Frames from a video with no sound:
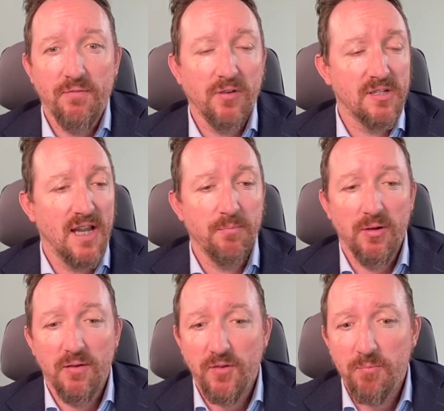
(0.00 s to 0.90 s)
For
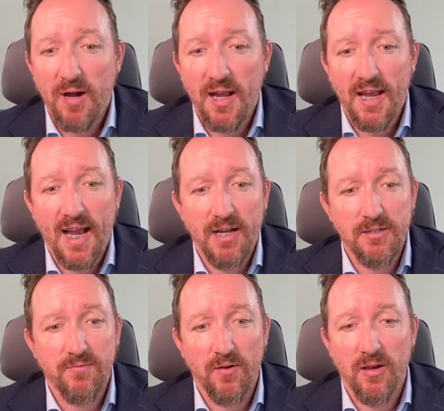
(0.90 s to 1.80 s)
example, if you buy a
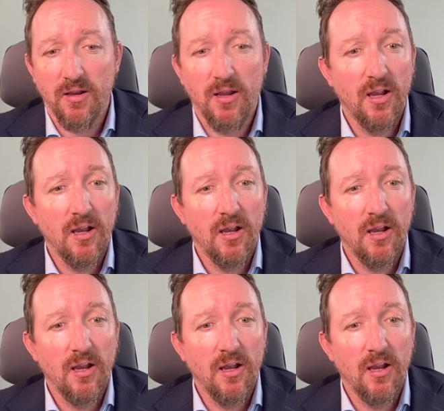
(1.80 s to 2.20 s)
house for